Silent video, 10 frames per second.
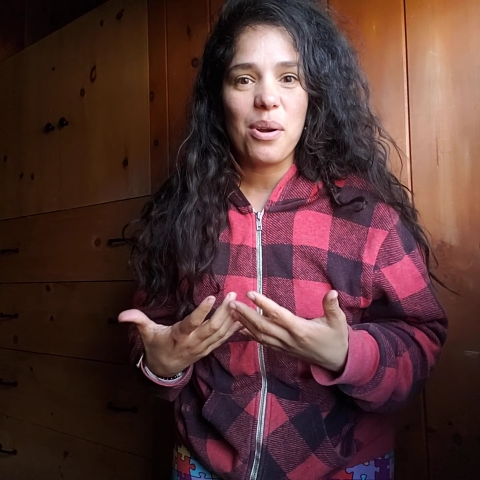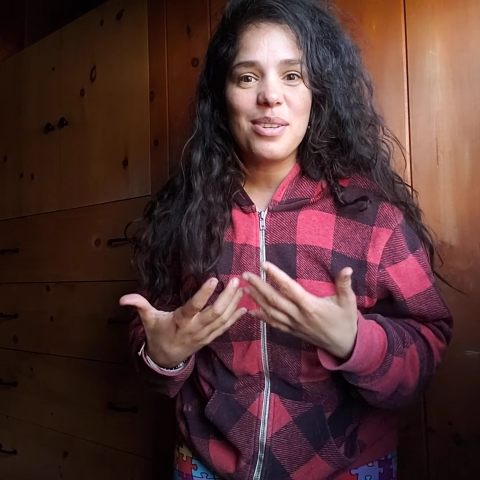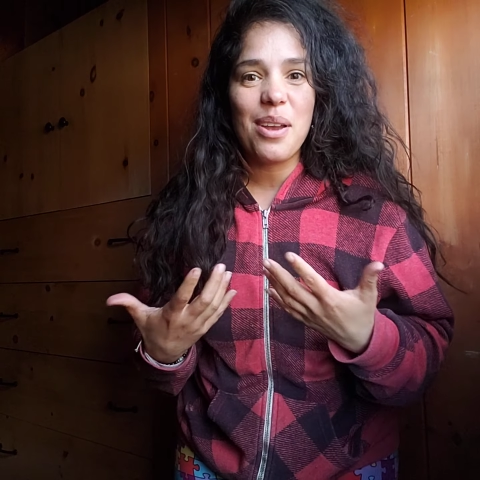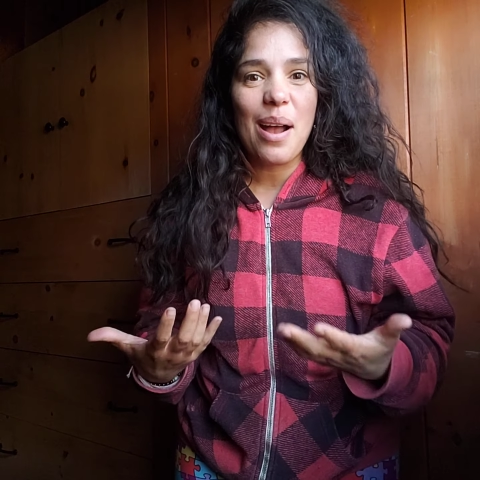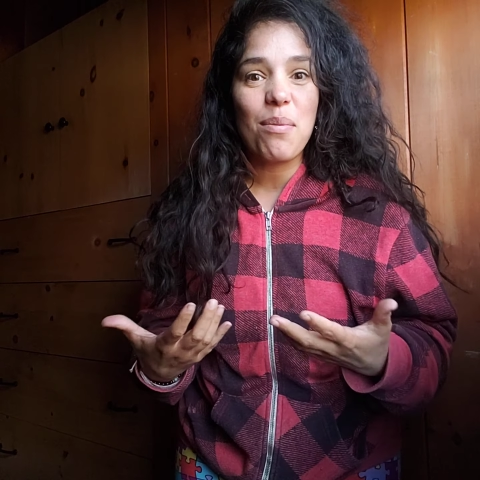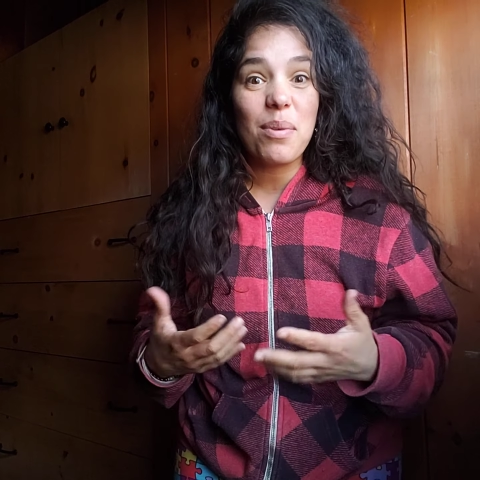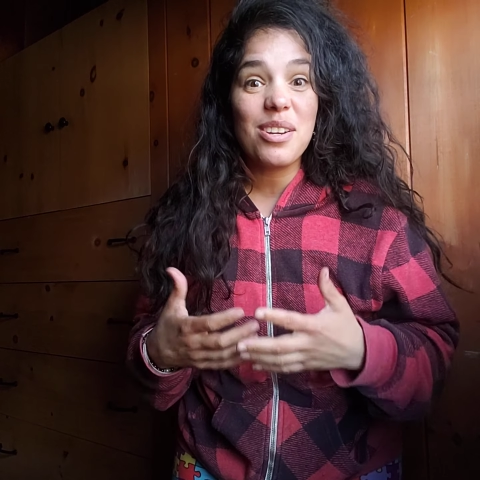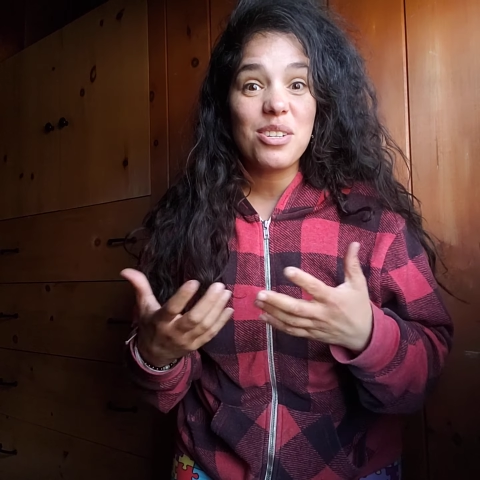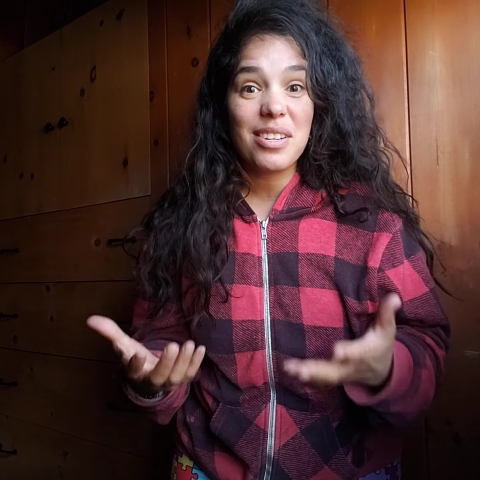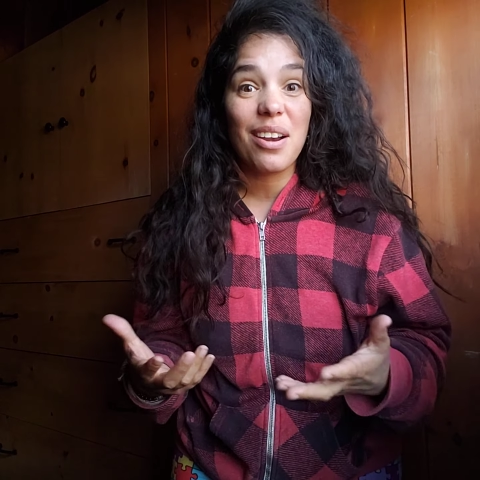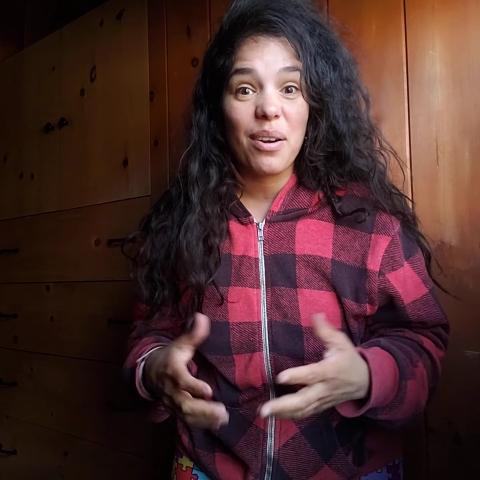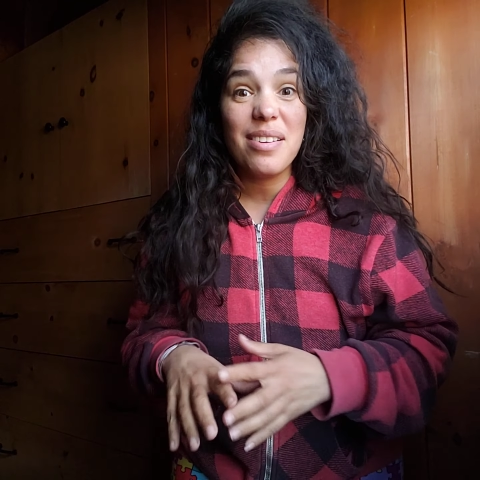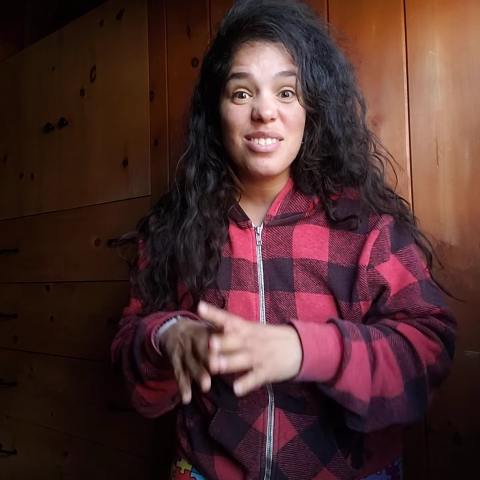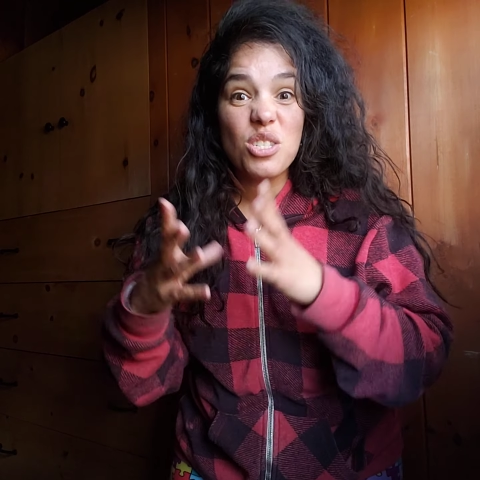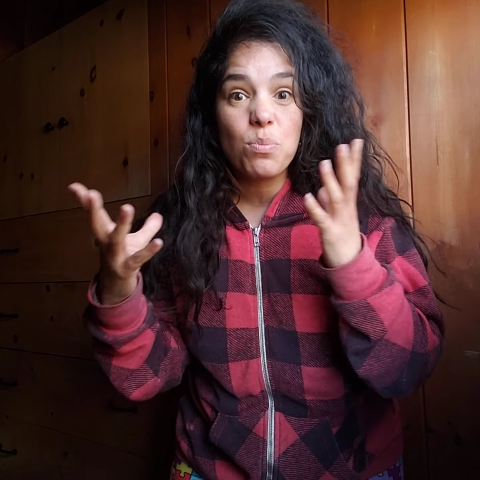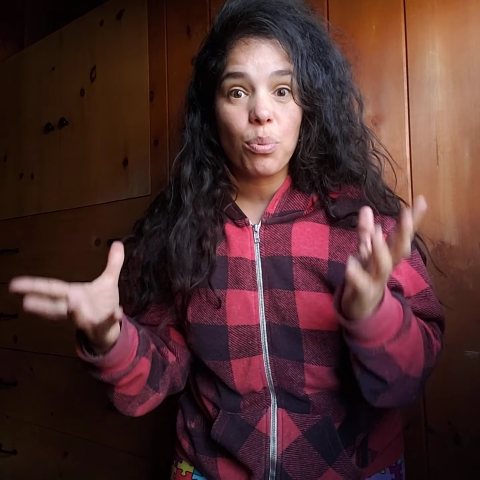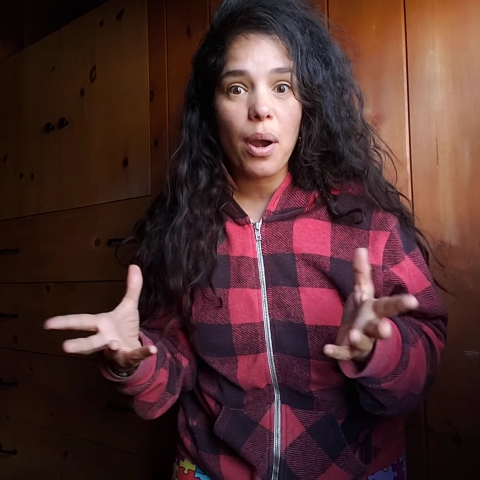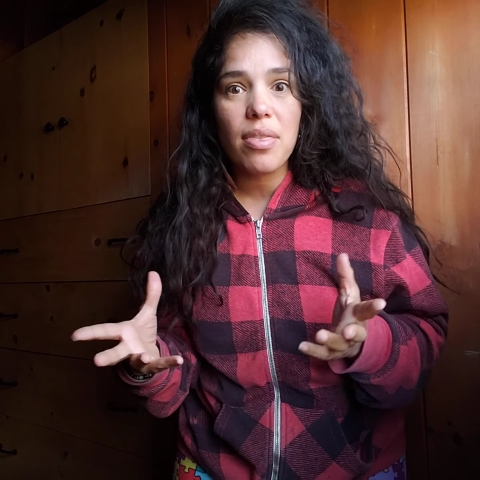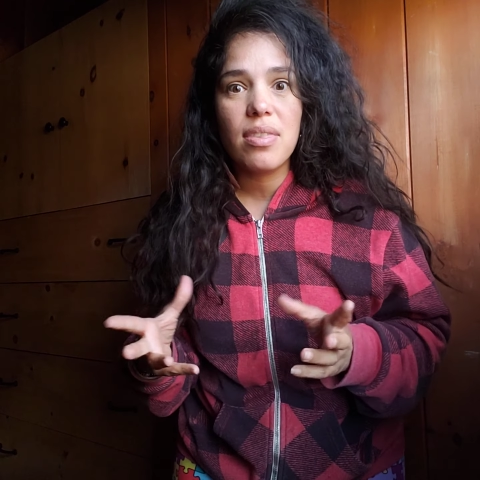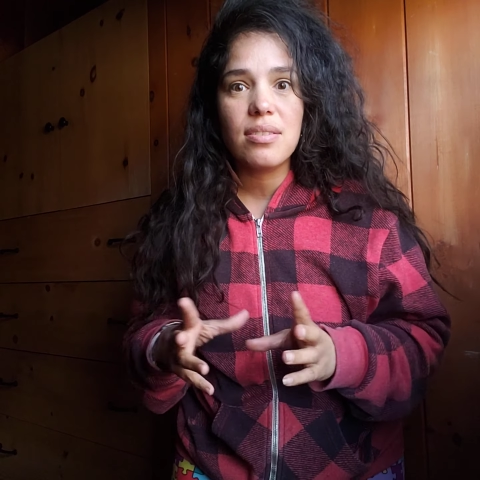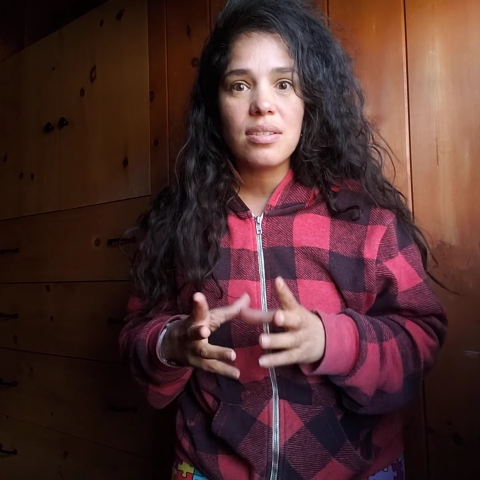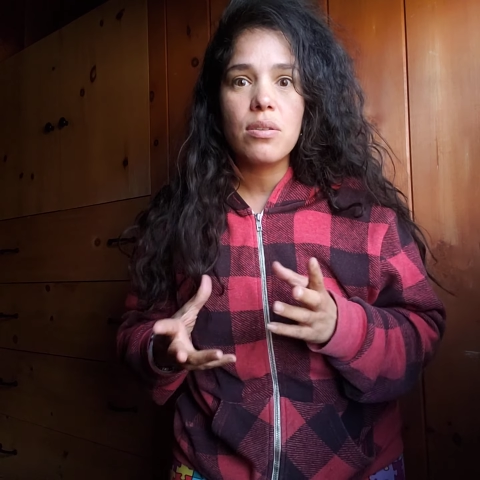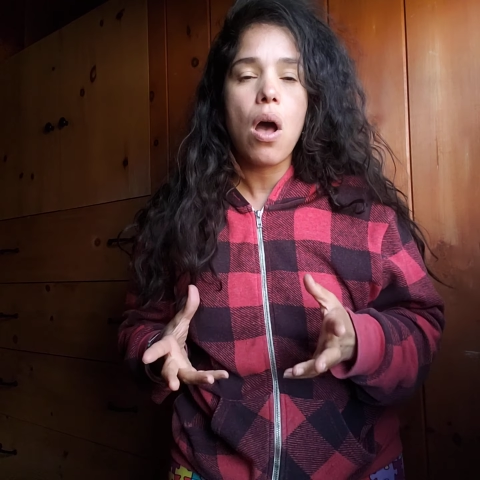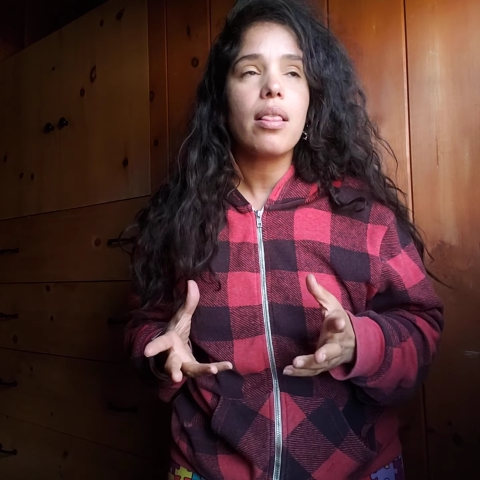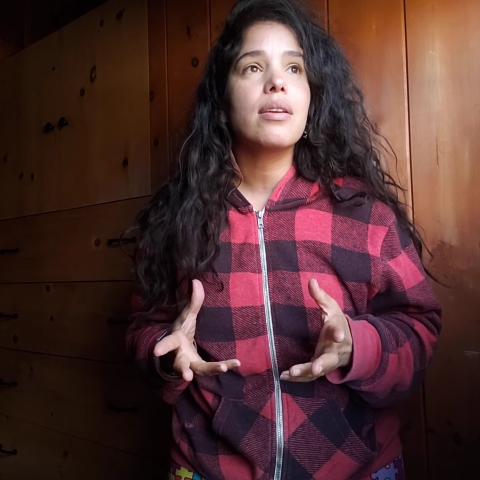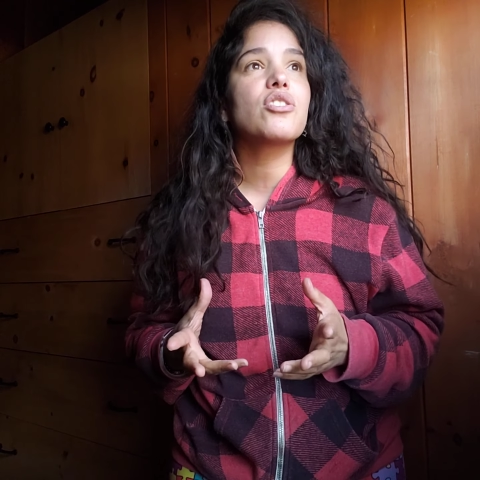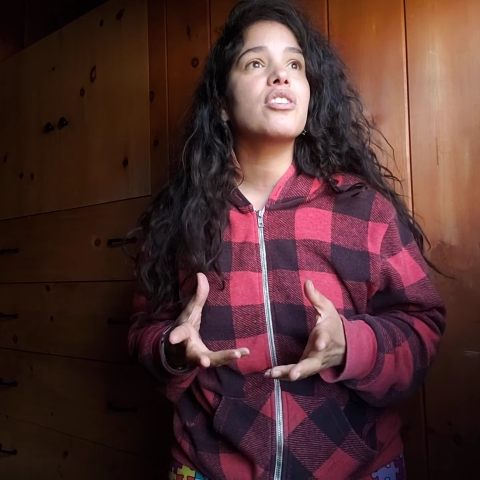to help and share and spread this knowledge